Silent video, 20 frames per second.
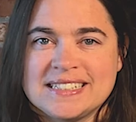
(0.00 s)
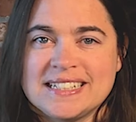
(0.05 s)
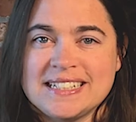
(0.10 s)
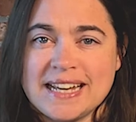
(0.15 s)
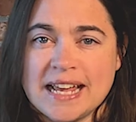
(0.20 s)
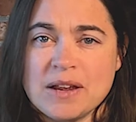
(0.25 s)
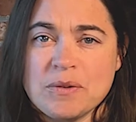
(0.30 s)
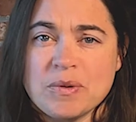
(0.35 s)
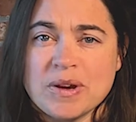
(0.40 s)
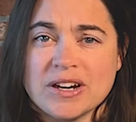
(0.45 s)

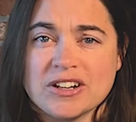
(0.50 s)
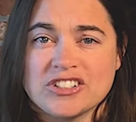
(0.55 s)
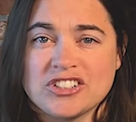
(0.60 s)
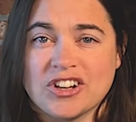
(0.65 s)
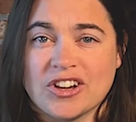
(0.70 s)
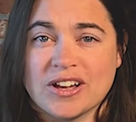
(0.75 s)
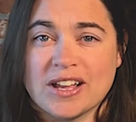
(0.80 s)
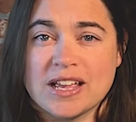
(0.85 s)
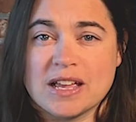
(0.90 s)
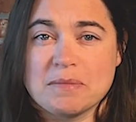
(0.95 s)
Today we are
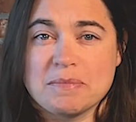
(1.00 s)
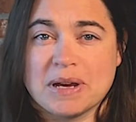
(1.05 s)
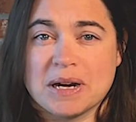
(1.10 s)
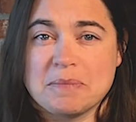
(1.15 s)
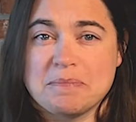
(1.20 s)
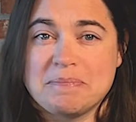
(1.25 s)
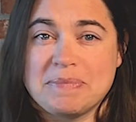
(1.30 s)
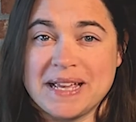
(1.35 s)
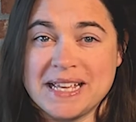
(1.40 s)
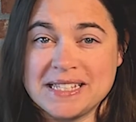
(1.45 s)
talking about a
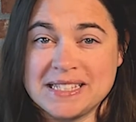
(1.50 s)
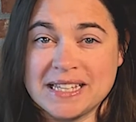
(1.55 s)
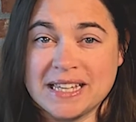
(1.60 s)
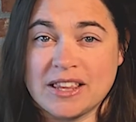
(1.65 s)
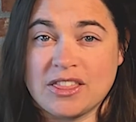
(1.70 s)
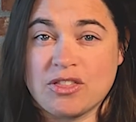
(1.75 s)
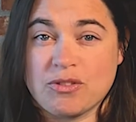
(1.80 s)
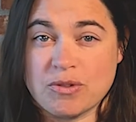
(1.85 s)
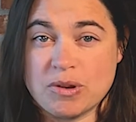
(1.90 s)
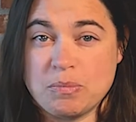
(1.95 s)

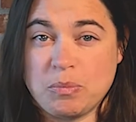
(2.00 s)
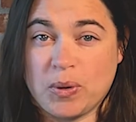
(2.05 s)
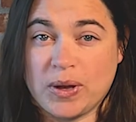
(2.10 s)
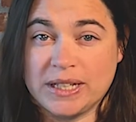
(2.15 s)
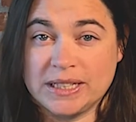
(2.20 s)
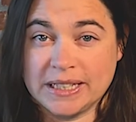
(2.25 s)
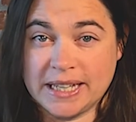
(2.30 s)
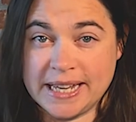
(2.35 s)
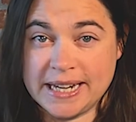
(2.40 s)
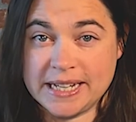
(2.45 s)
basic
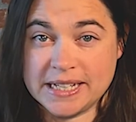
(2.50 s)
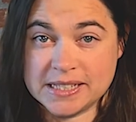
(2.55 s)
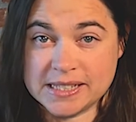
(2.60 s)
3-point lighting